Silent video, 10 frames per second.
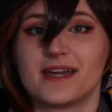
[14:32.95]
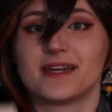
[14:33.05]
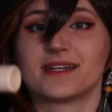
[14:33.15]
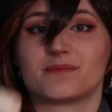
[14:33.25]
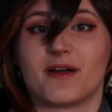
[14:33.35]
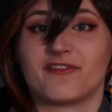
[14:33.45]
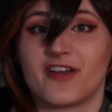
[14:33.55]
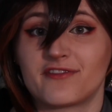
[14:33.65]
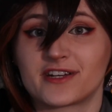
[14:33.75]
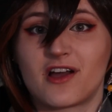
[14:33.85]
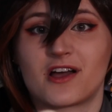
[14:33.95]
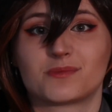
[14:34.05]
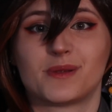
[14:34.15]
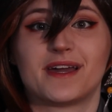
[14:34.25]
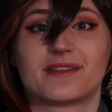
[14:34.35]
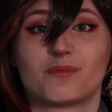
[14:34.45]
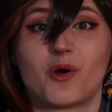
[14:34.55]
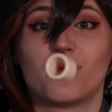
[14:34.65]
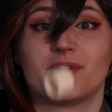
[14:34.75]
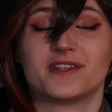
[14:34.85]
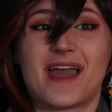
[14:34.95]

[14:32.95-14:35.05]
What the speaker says: It is my favorite cosplay at the moment,